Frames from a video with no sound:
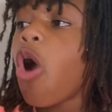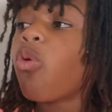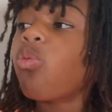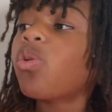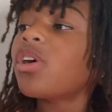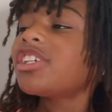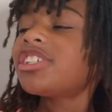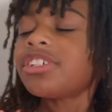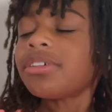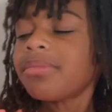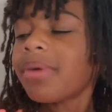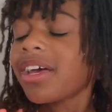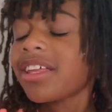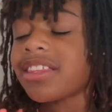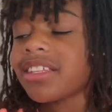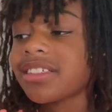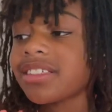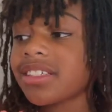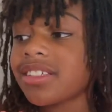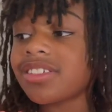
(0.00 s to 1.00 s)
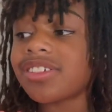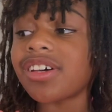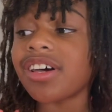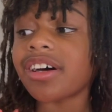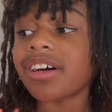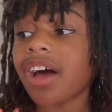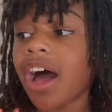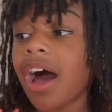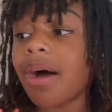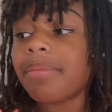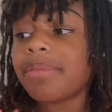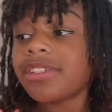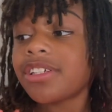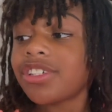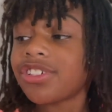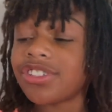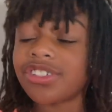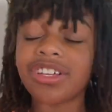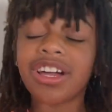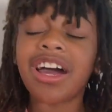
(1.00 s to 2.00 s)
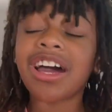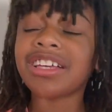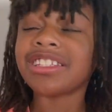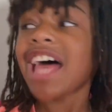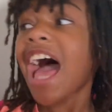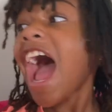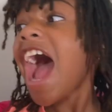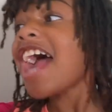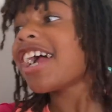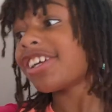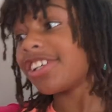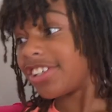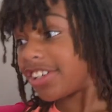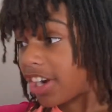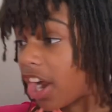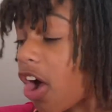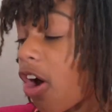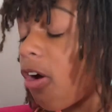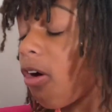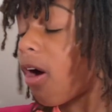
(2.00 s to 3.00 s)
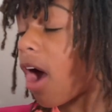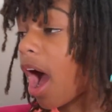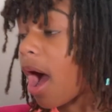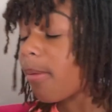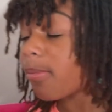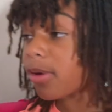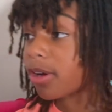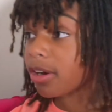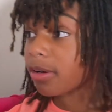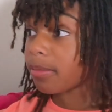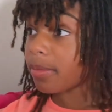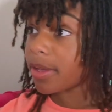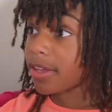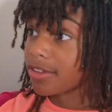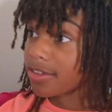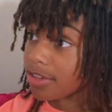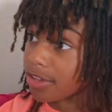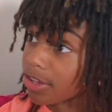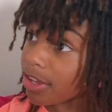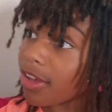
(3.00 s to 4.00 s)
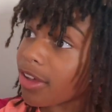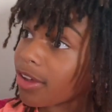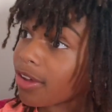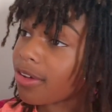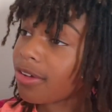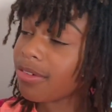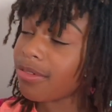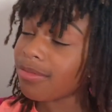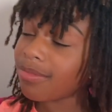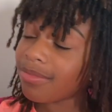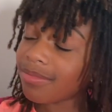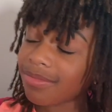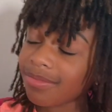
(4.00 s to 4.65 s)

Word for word: We should make this into a competition because I know I'm gonna beat you.